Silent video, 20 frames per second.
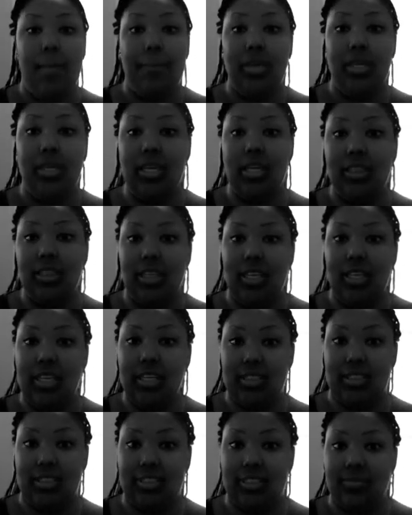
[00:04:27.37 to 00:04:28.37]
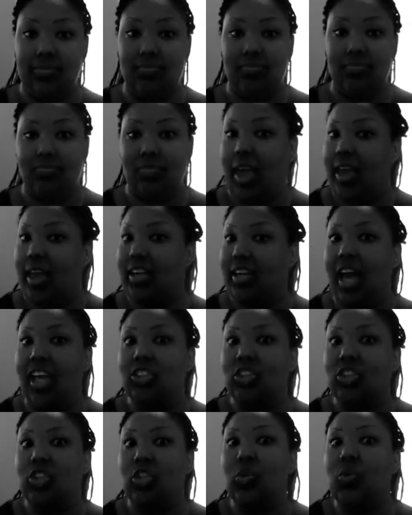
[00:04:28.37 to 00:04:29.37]
But get this.
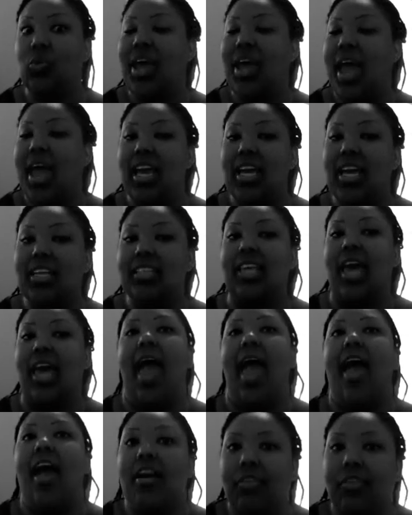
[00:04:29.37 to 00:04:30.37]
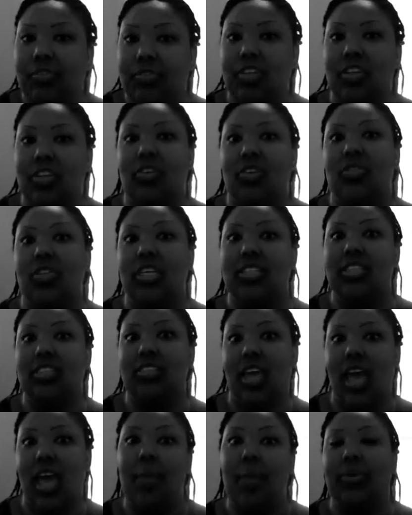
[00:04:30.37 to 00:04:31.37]
Not 2 days after
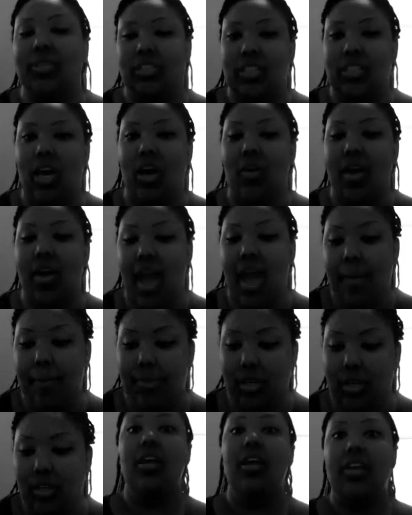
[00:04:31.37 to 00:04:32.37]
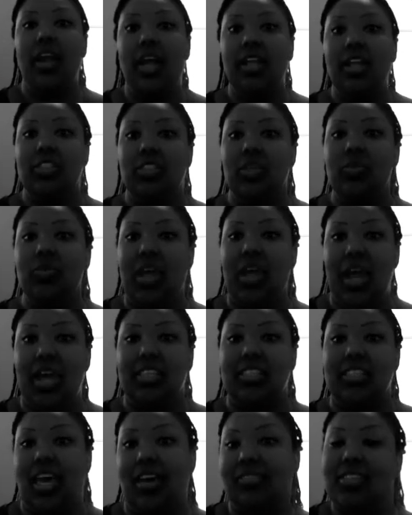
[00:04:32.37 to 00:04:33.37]
this episode happened, not 2
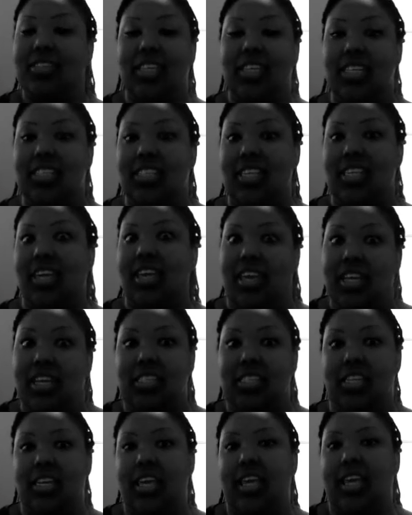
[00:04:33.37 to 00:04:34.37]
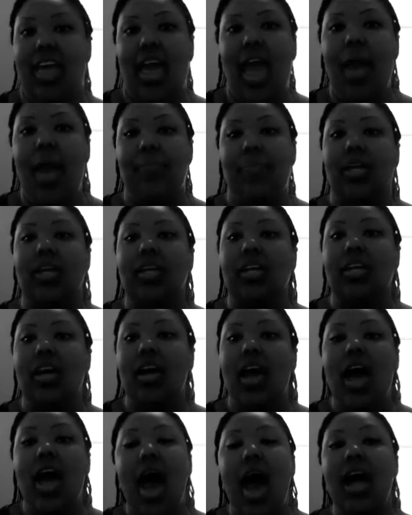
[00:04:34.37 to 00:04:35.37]
days after this incident happened,
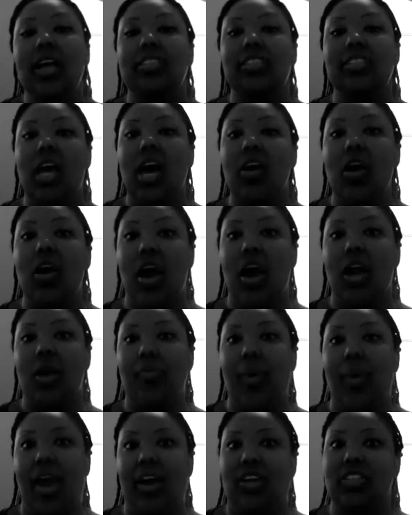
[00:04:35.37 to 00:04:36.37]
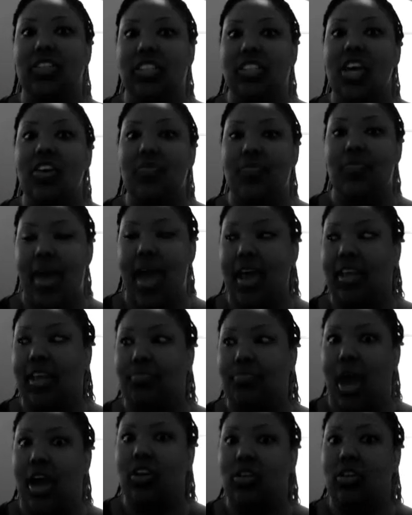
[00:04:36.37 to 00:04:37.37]
I saw her by herself,
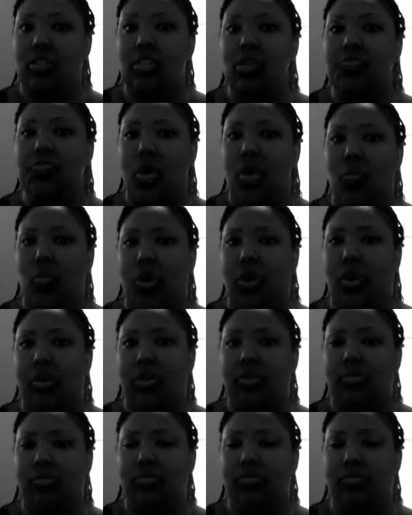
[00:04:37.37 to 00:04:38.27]
patted by herself at work.